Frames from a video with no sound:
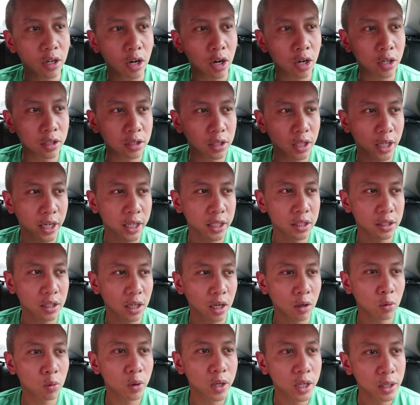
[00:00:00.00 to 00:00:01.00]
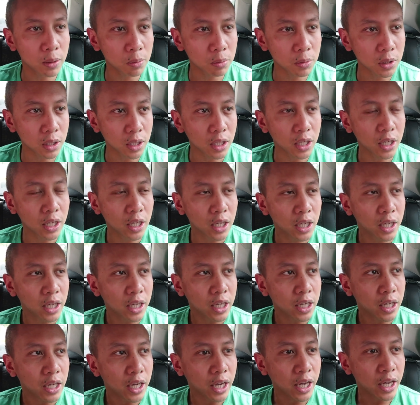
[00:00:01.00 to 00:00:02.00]
on like a whim
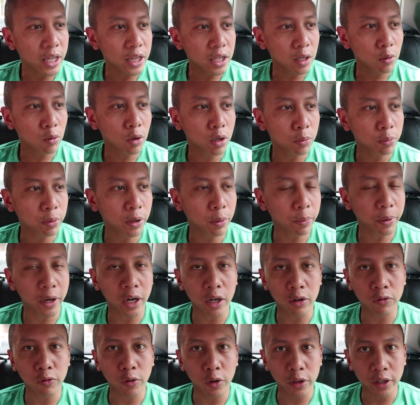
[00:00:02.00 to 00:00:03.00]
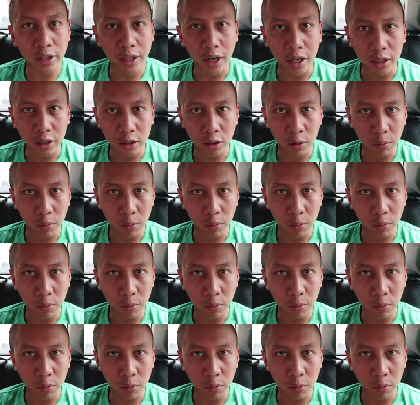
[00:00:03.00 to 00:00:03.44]
and they weren't prepared for the kind of